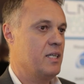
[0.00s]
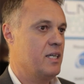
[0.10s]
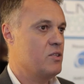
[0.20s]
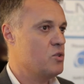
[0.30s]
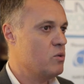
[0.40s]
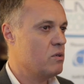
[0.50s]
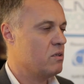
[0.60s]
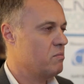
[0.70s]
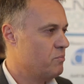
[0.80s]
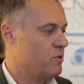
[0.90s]
It
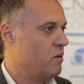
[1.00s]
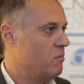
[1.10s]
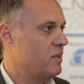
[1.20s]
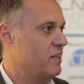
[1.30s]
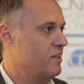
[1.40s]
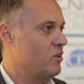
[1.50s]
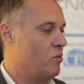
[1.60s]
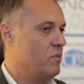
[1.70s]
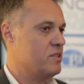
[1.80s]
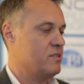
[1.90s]
took probably
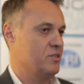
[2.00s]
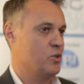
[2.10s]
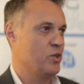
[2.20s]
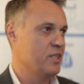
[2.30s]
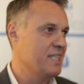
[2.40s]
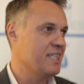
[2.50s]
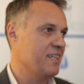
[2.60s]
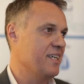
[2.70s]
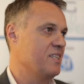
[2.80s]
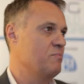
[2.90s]
almost a
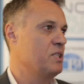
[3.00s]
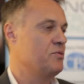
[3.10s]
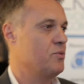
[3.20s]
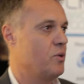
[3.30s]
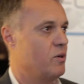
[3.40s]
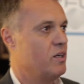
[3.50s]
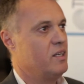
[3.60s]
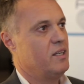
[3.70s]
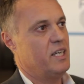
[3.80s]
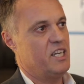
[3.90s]
decade before
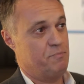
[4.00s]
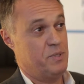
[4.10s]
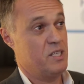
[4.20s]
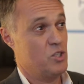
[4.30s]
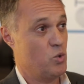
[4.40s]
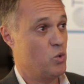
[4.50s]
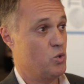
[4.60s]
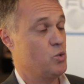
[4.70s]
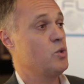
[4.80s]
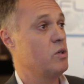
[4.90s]

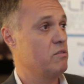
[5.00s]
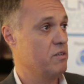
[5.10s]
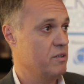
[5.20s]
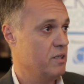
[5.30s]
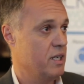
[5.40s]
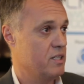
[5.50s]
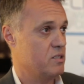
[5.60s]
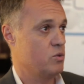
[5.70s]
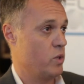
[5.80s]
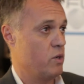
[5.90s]
FPSO took over
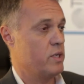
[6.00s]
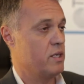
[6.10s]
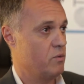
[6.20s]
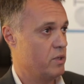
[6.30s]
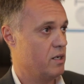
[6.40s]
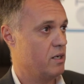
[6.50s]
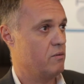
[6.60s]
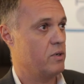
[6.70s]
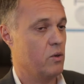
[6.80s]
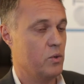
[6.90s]
as the way we
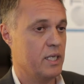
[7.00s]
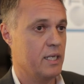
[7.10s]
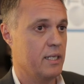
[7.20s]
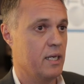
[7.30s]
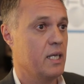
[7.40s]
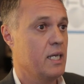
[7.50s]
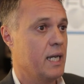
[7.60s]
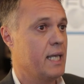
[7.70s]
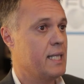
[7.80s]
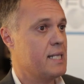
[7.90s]
are looking at now.
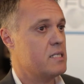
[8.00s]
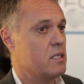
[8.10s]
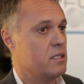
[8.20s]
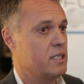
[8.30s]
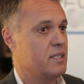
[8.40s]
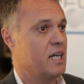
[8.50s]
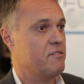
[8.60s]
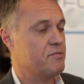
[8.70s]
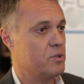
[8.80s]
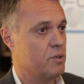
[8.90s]
And that started
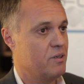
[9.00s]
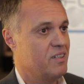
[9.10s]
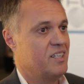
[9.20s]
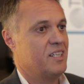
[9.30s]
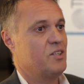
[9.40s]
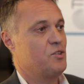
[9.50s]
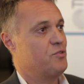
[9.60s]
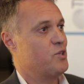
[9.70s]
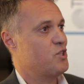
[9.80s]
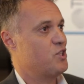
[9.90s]
after the
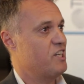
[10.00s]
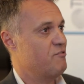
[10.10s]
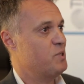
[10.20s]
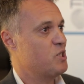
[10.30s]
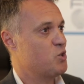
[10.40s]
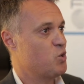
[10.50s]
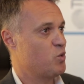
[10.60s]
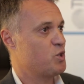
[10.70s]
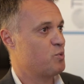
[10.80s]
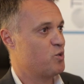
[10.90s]
first FPSO
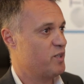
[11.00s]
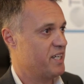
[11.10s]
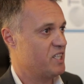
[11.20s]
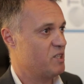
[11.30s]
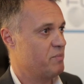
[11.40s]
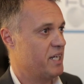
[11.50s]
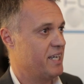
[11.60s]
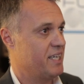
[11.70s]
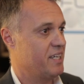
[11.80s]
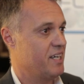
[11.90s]
was provided
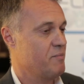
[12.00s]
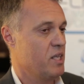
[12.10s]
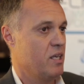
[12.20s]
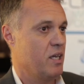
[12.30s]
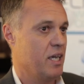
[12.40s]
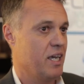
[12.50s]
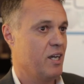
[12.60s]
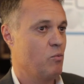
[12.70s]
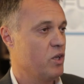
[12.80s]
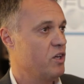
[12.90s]
by
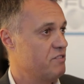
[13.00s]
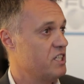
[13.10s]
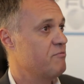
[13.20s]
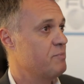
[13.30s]
one of the